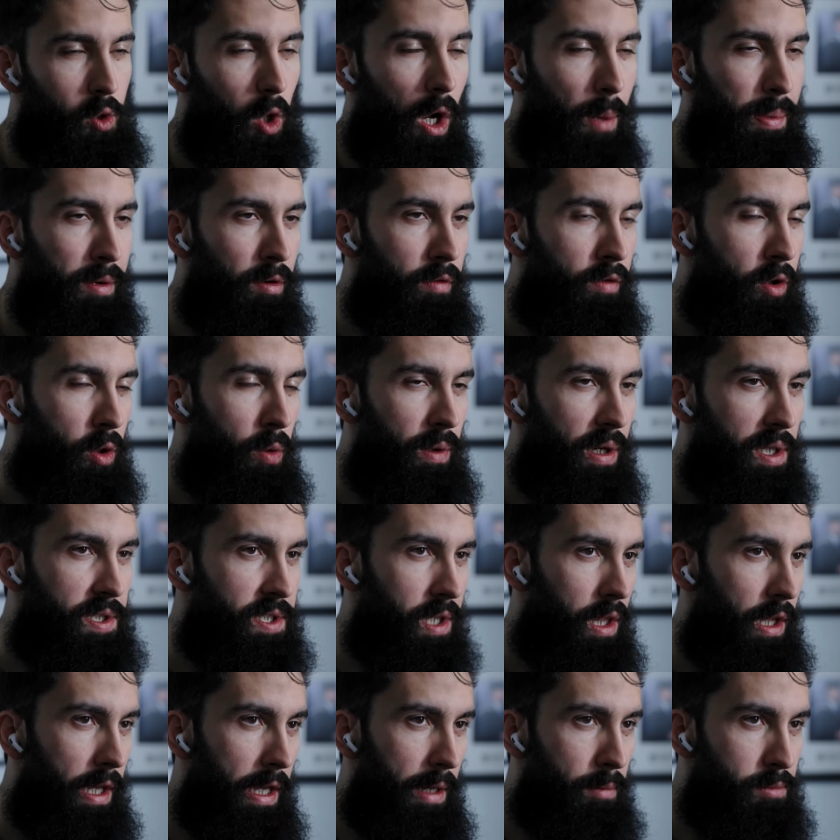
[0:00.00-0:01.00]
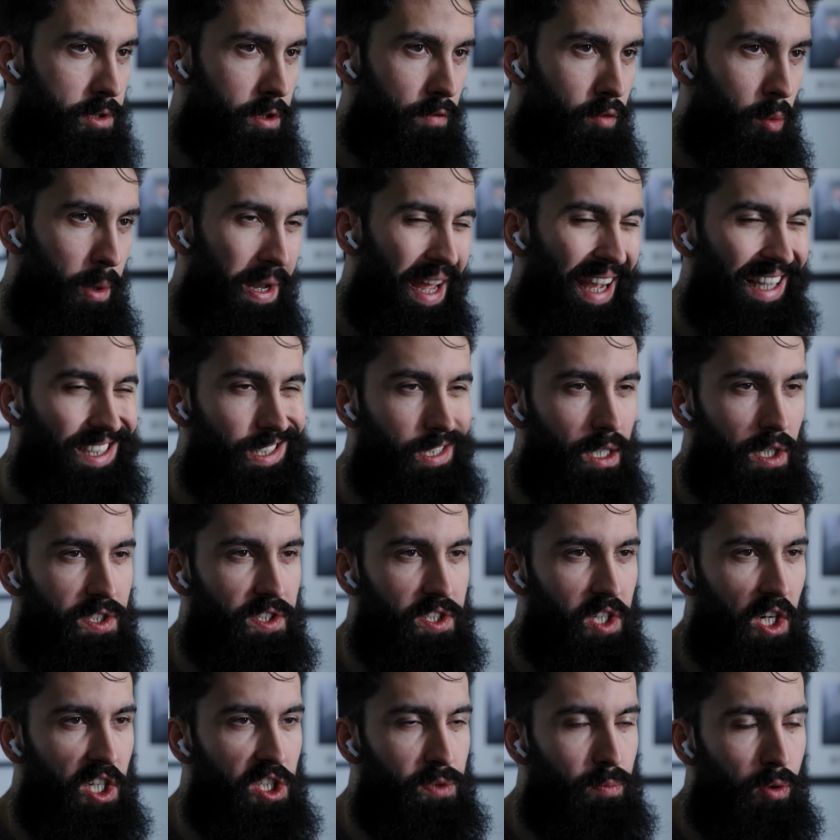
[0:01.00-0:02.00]
so I'll be reviewing his claims from an
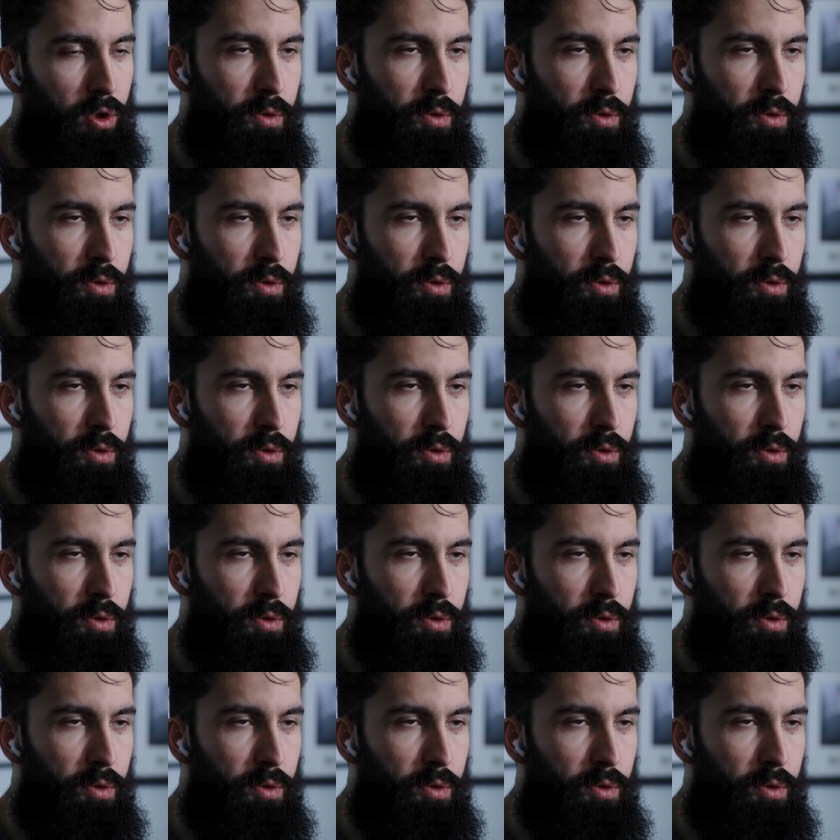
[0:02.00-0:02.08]
exercise science